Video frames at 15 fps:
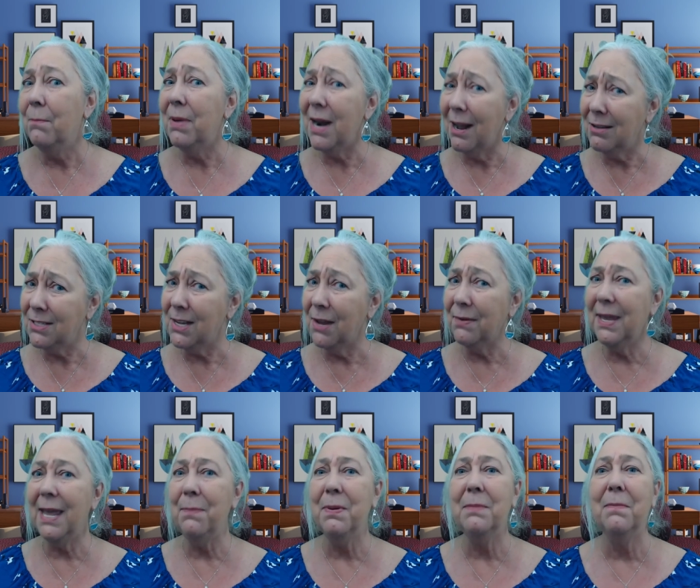But also
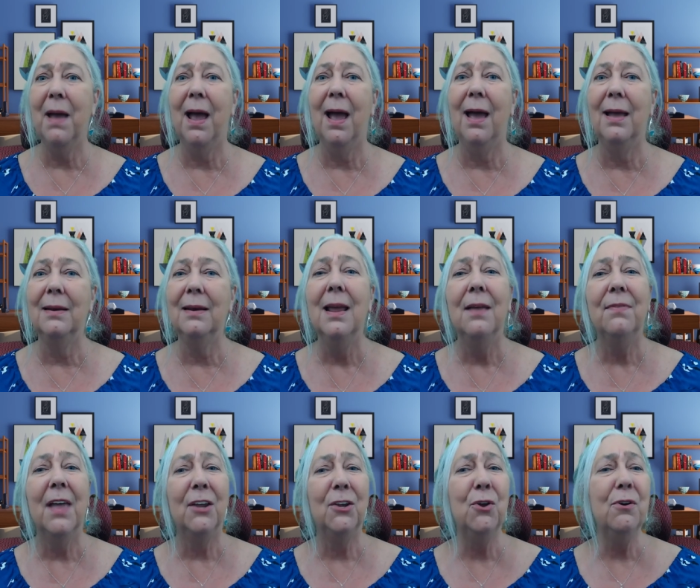keep in mind
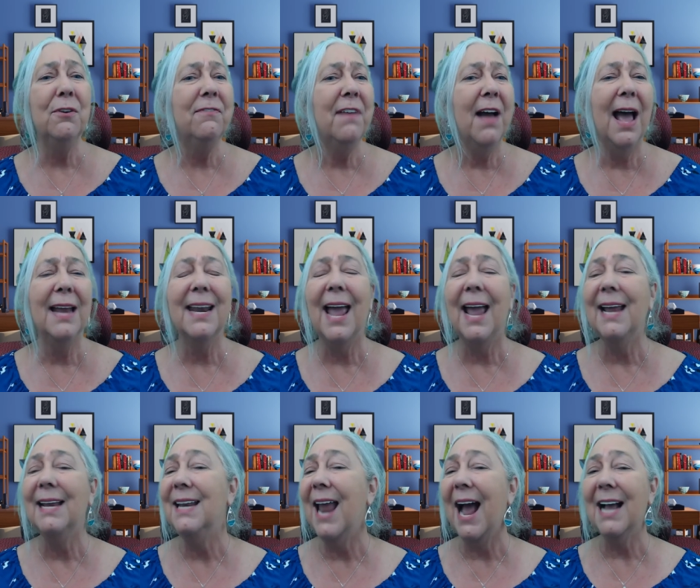that you'll find
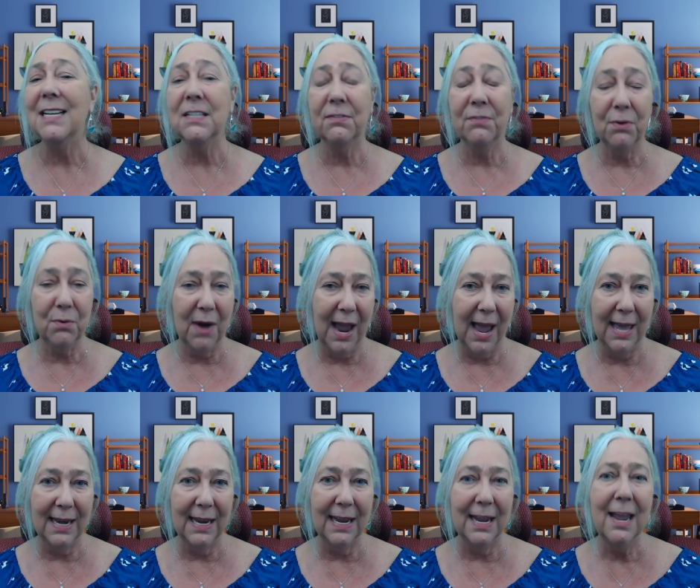a nice
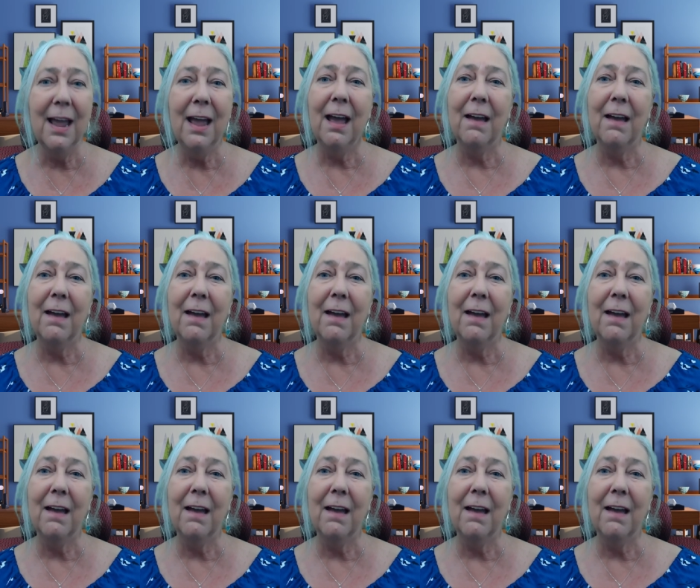variety